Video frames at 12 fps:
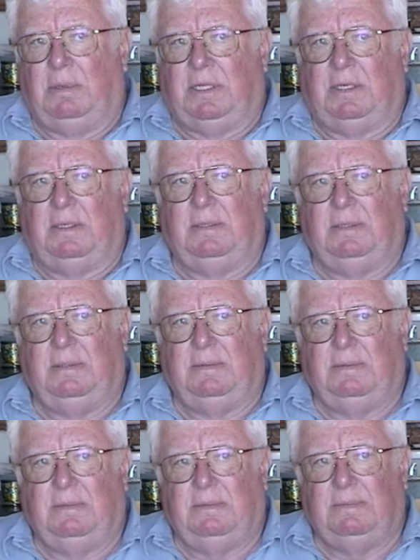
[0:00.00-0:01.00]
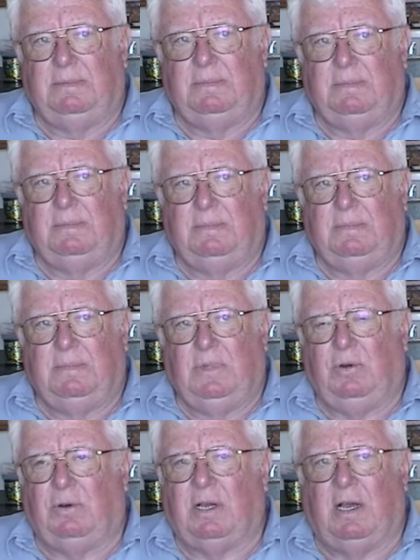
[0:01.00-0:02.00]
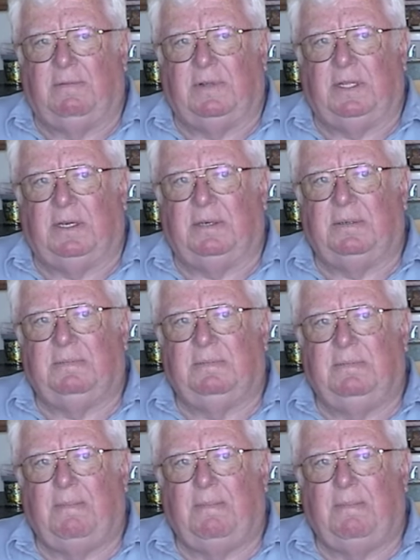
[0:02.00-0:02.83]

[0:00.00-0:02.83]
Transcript: up at the, the old convent there.